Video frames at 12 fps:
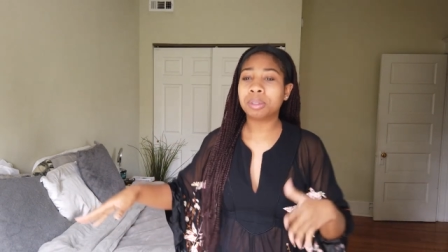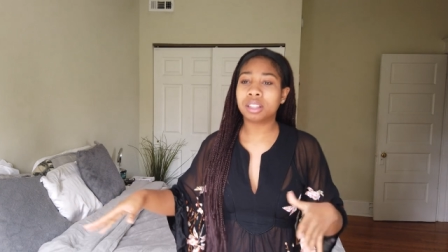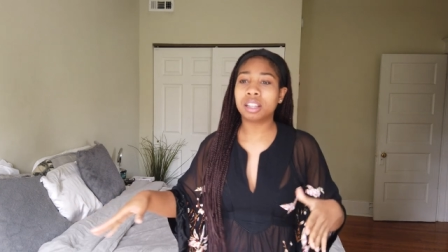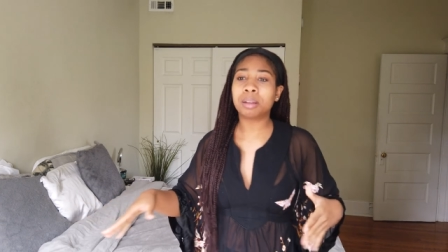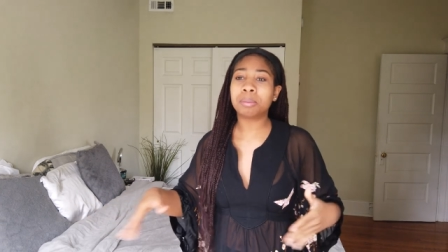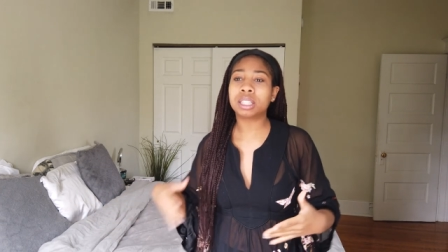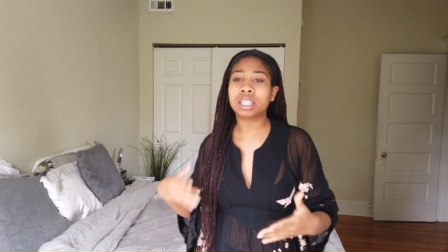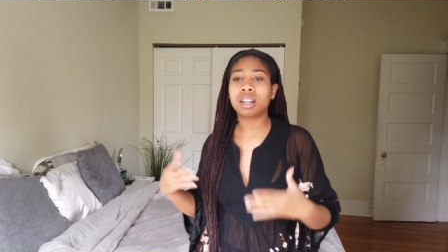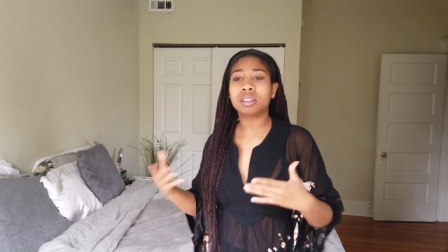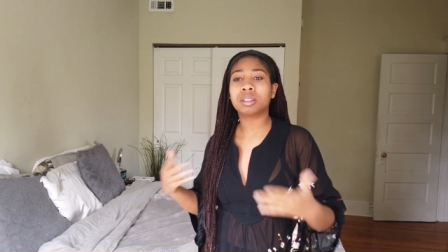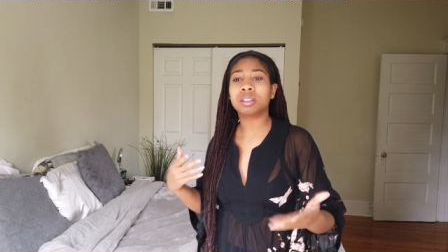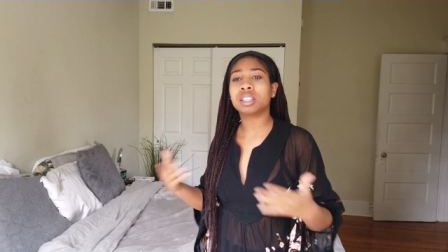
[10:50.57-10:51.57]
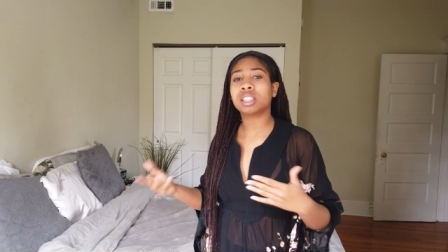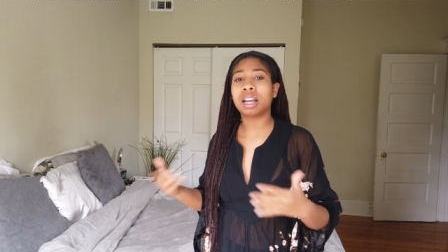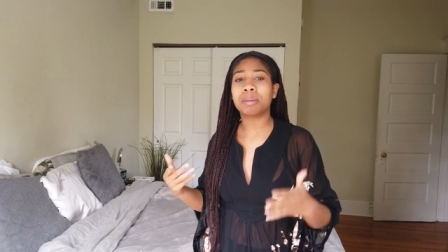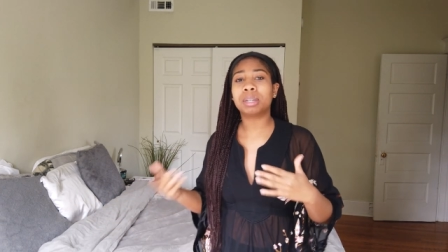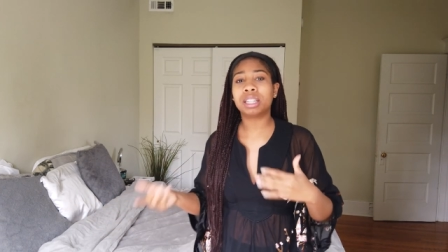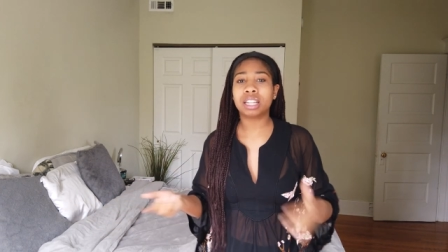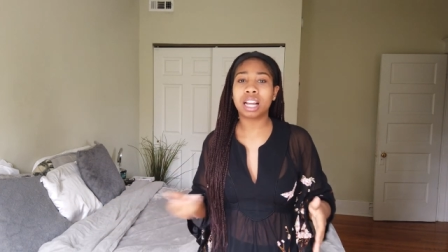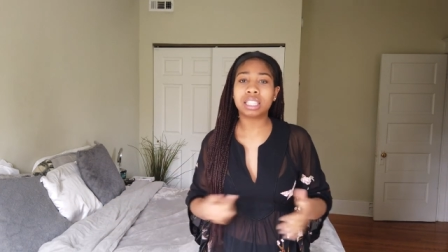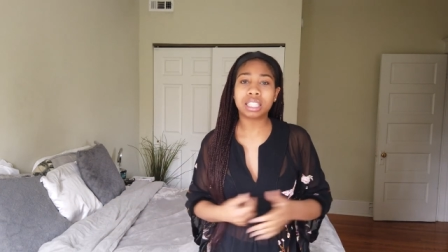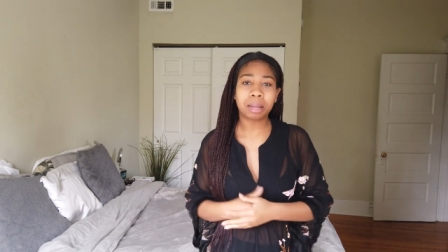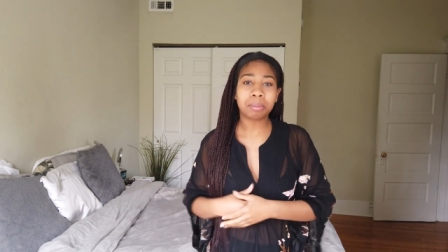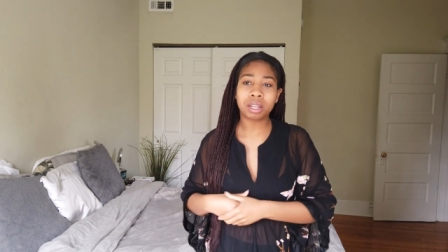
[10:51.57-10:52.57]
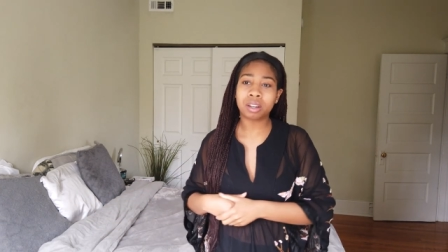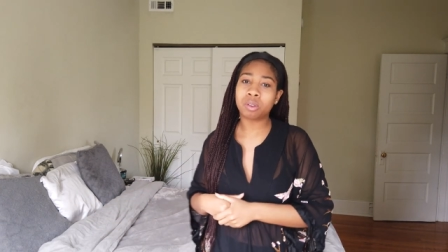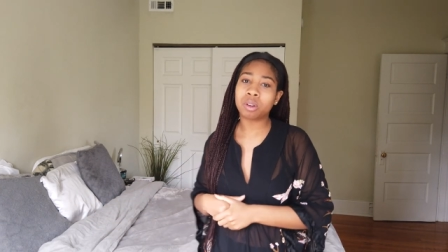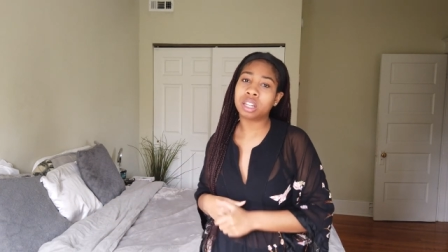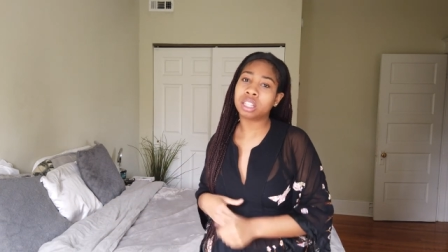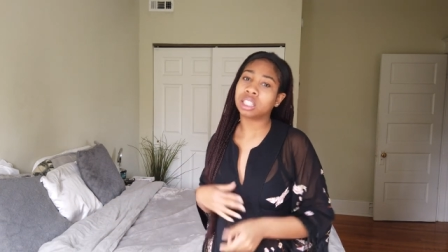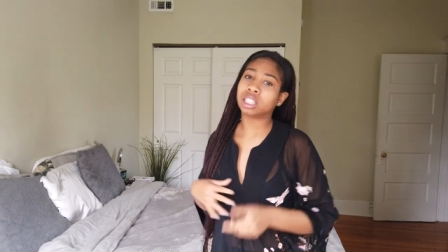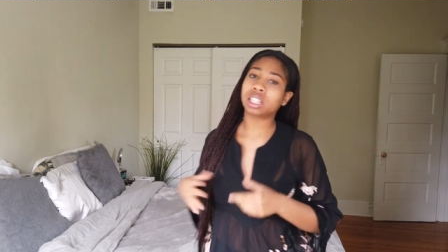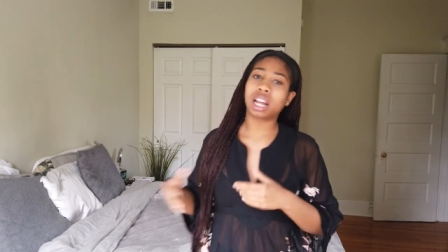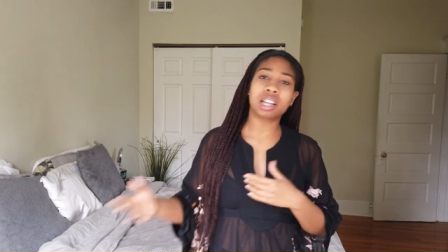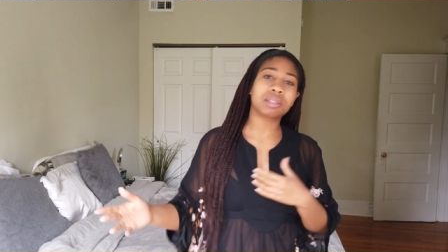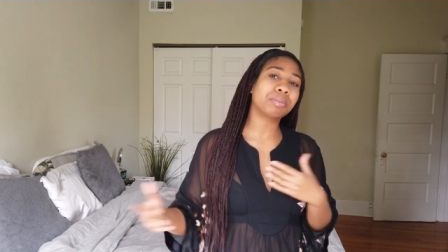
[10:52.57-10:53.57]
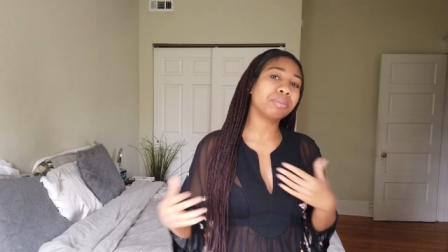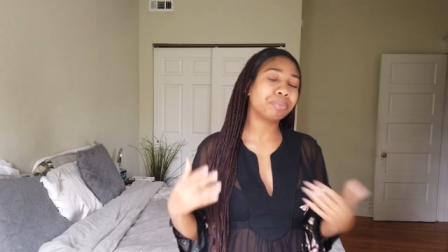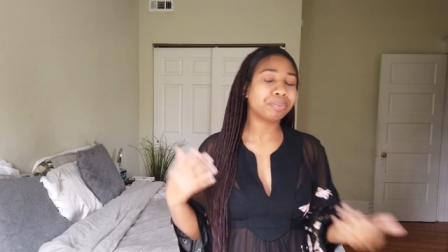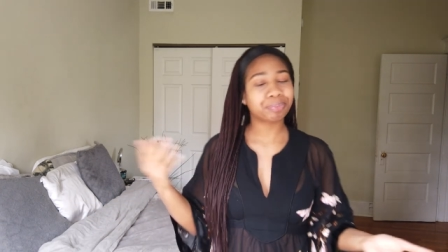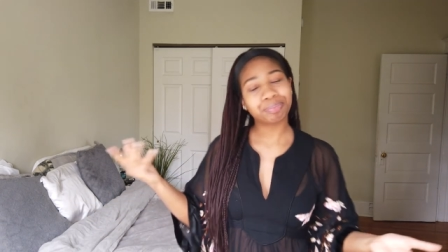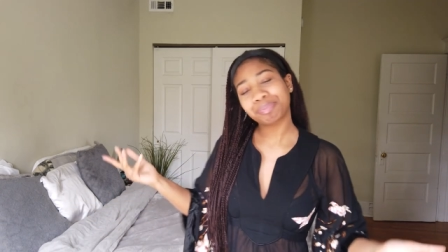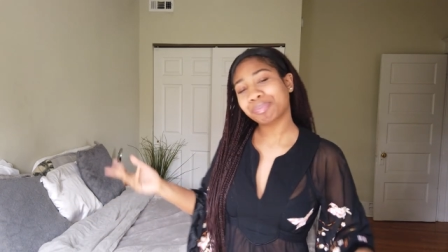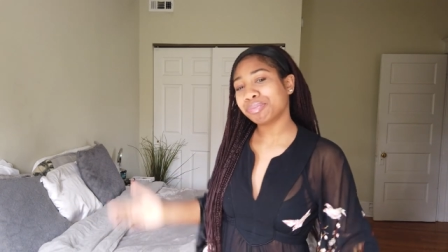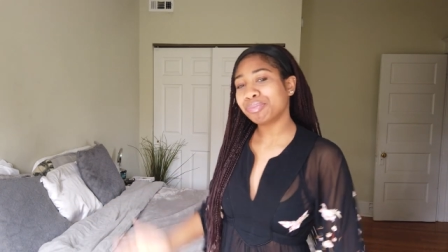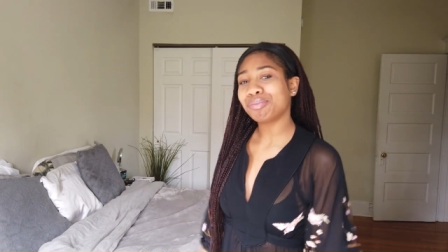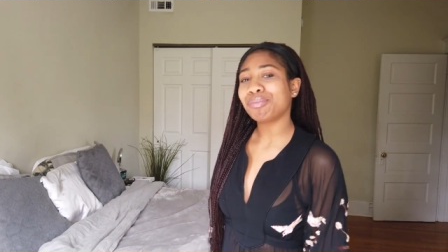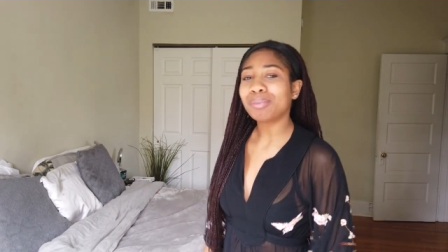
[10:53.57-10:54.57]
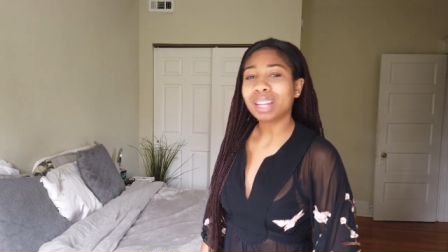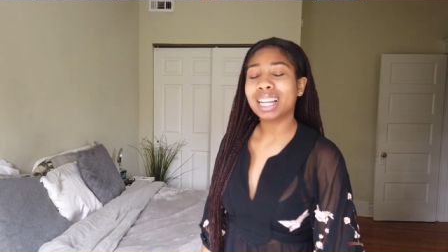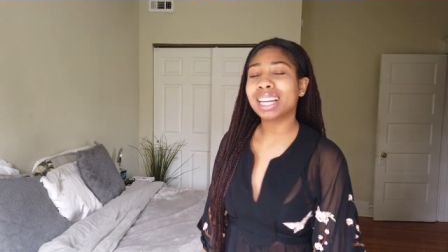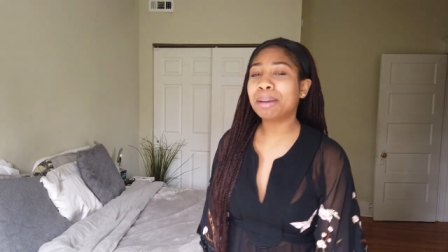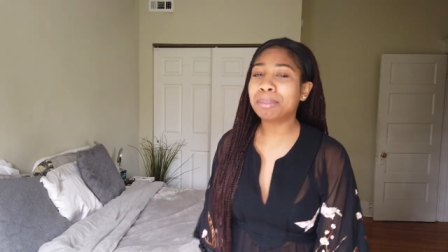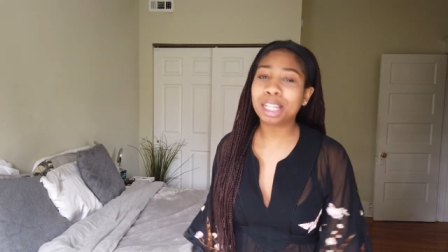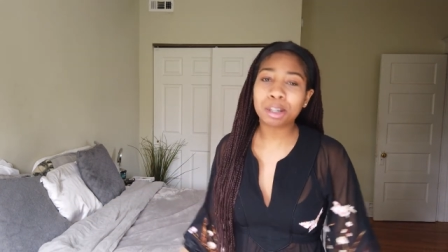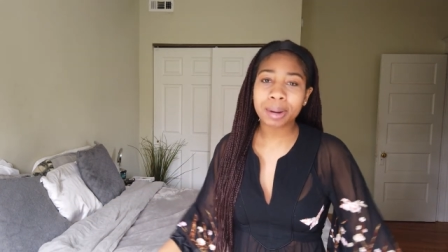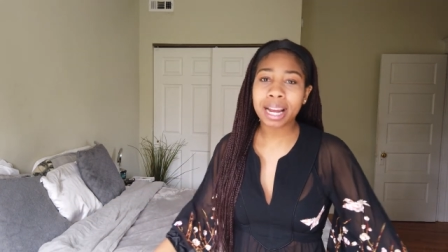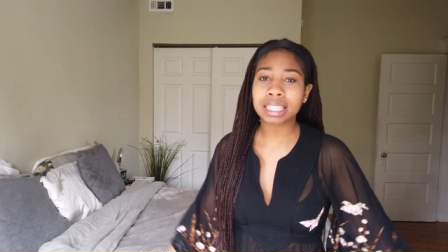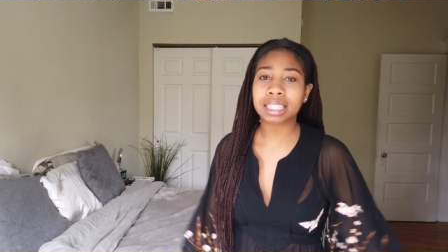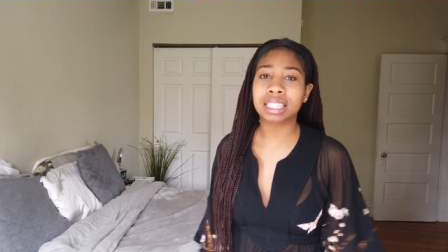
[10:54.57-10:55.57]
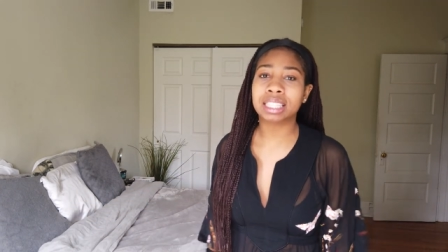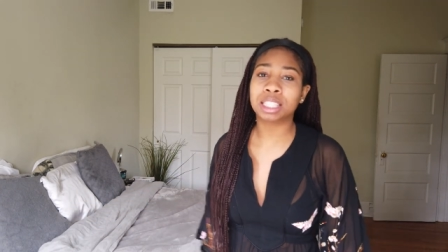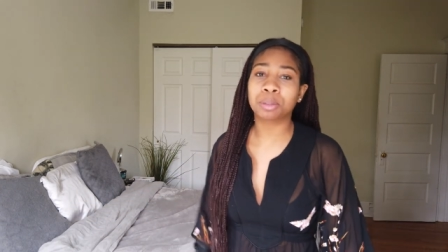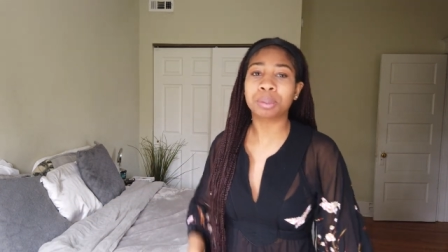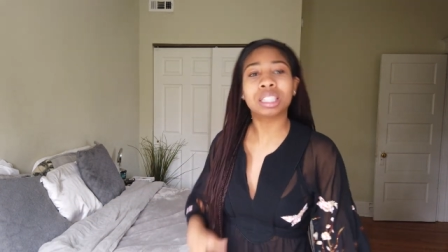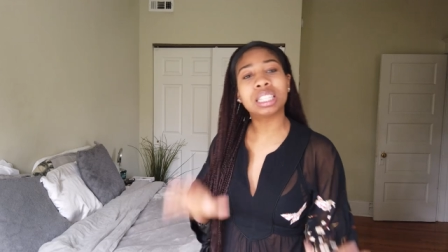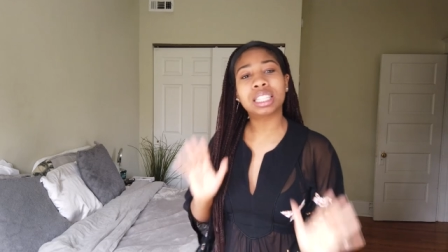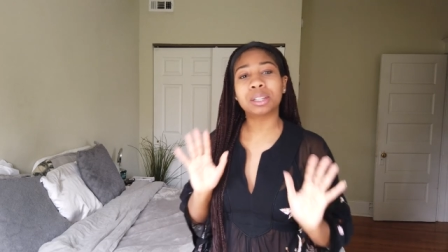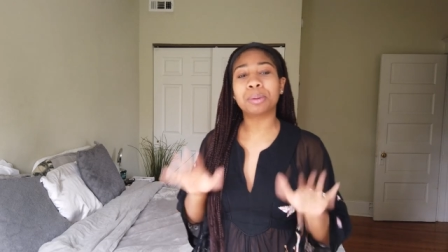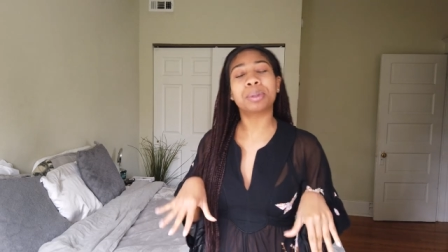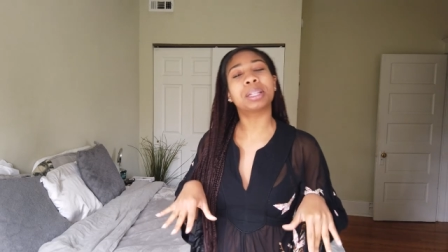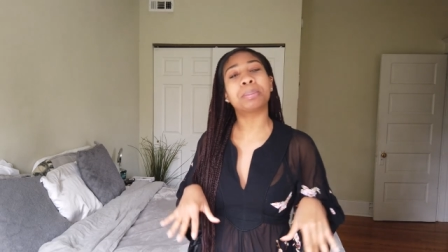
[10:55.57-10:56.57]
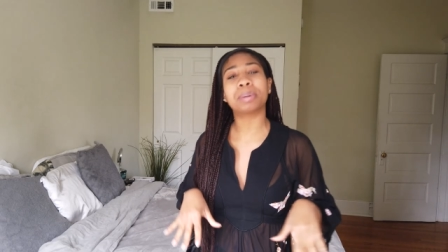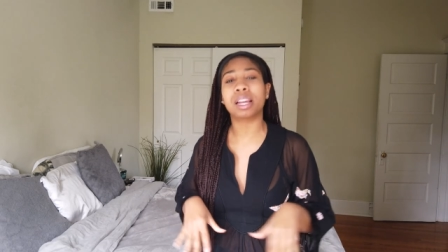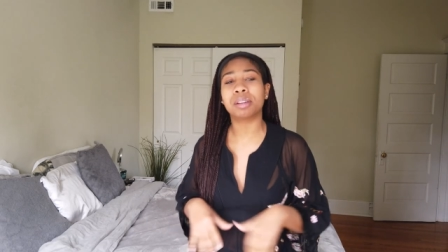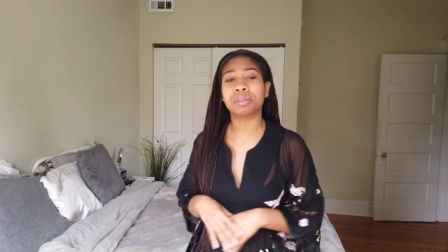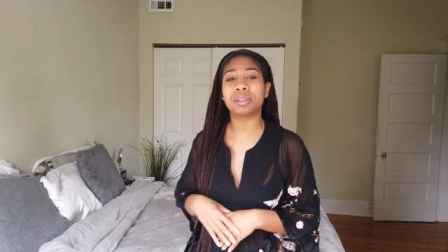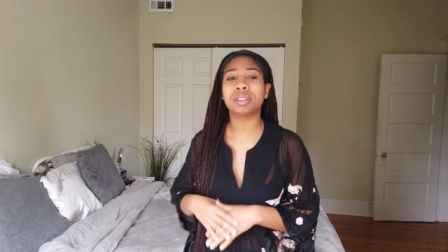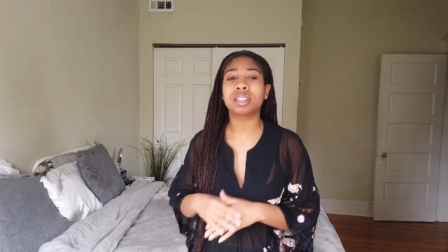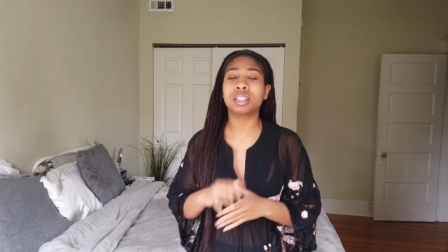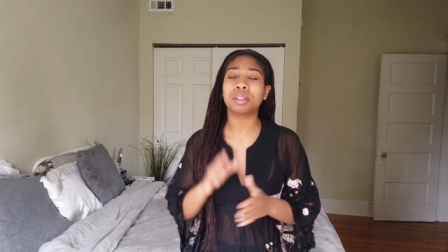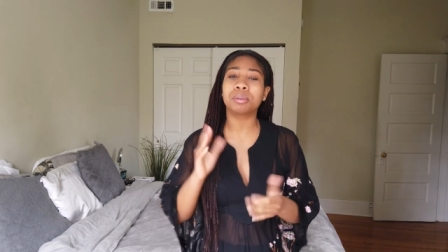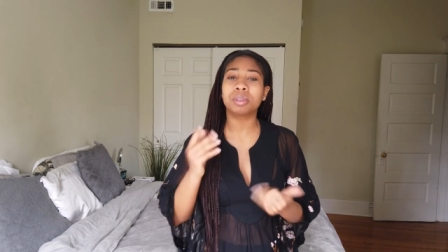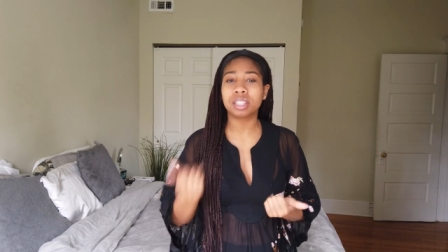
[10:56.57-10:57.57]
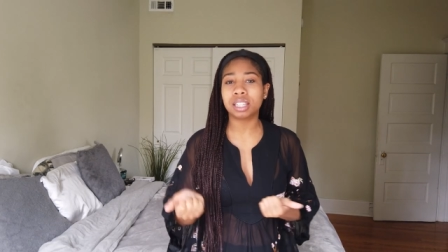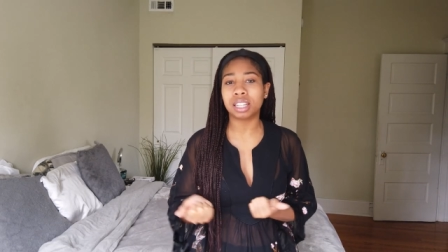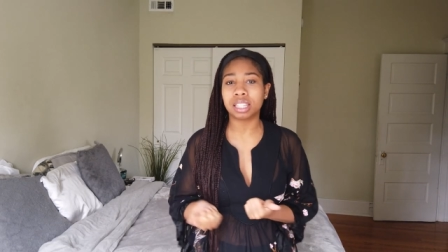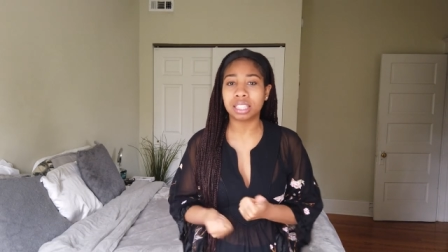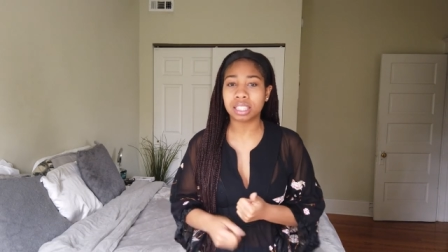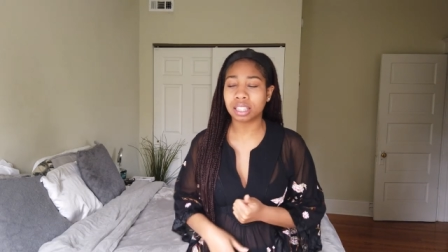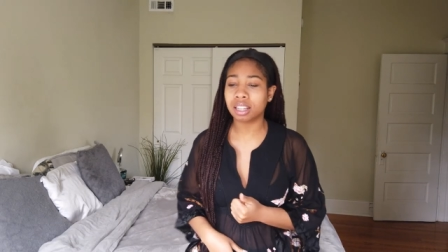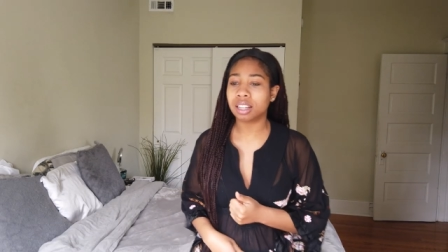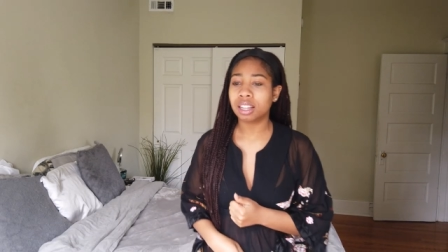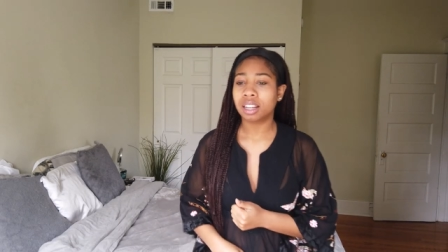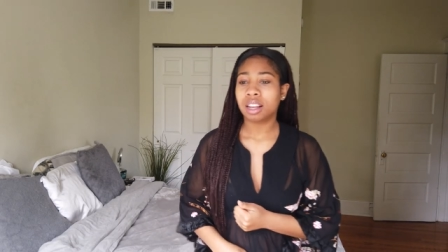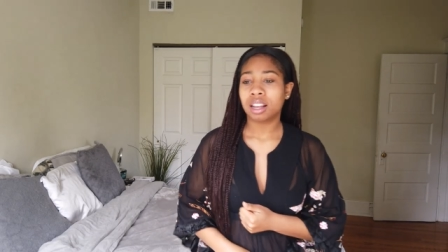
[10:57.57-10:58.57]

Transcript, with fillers: with them in terms of just how many dates they've been on and just like them interacting. And it's, it's still really playful, still really innocent.